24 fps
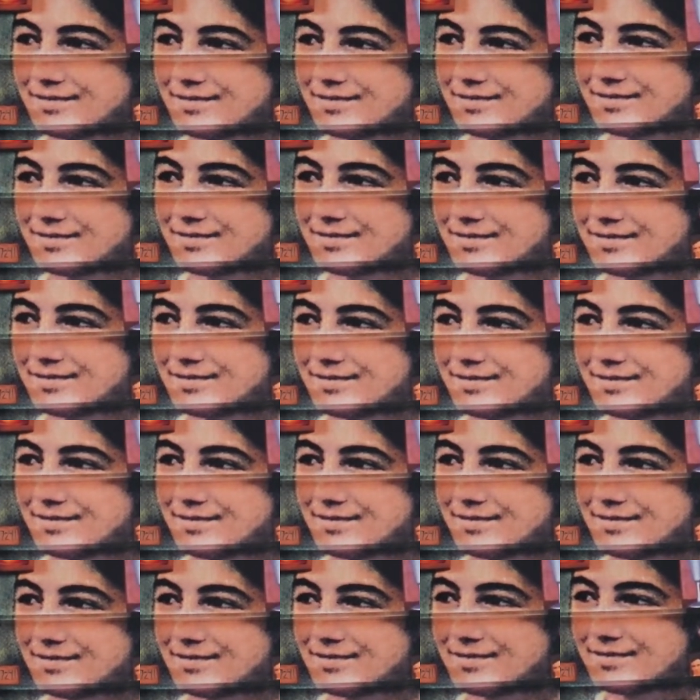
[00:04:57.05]
she is
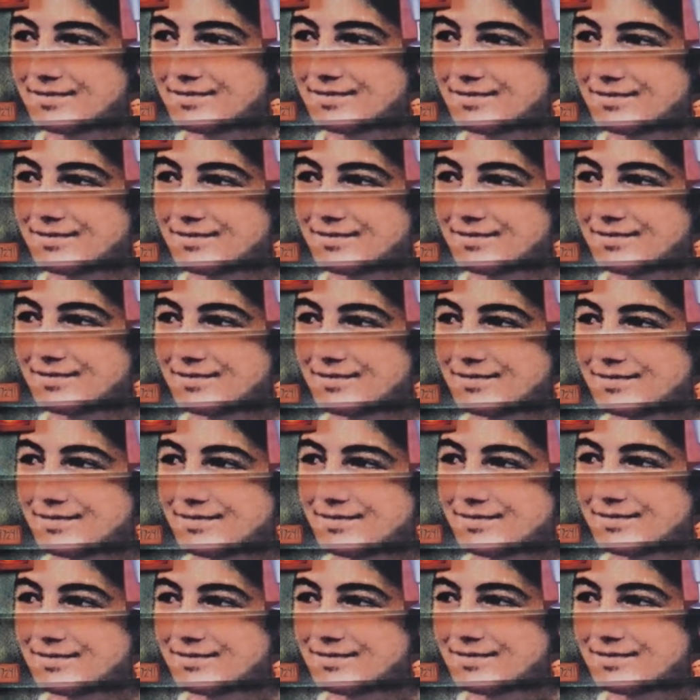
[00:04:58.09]
transported back
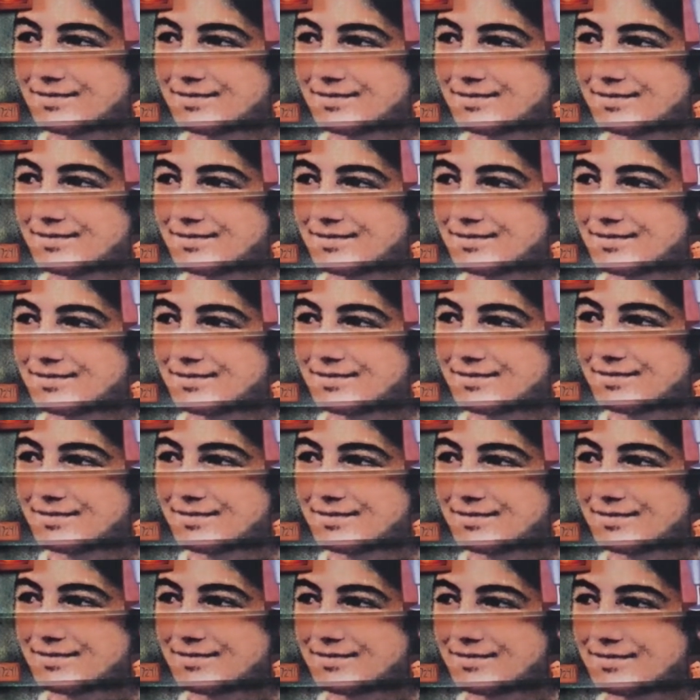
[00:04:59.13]
to a Polish
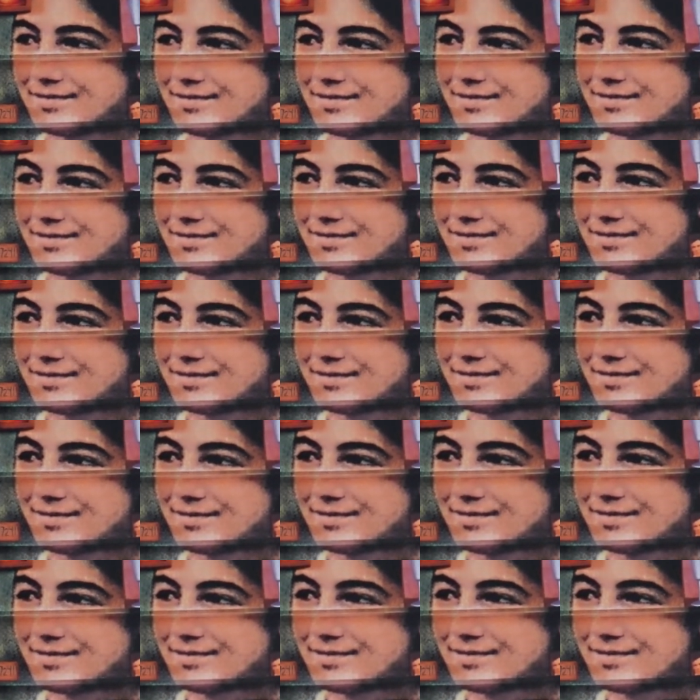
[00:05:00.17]
village in the year
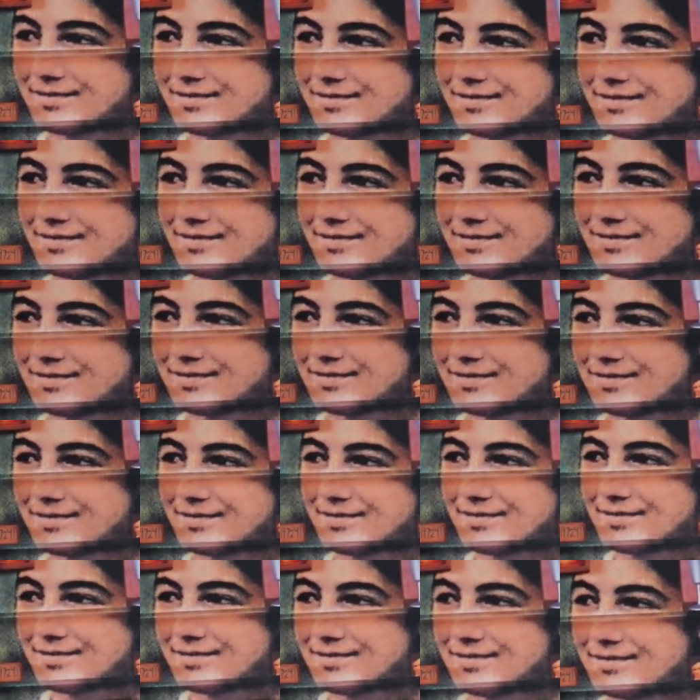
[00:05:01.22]
1942,
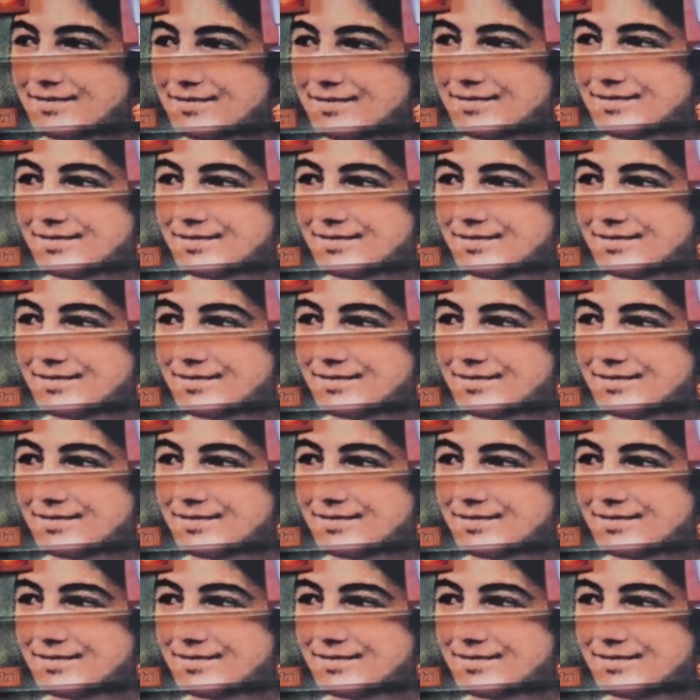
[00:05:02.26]
where she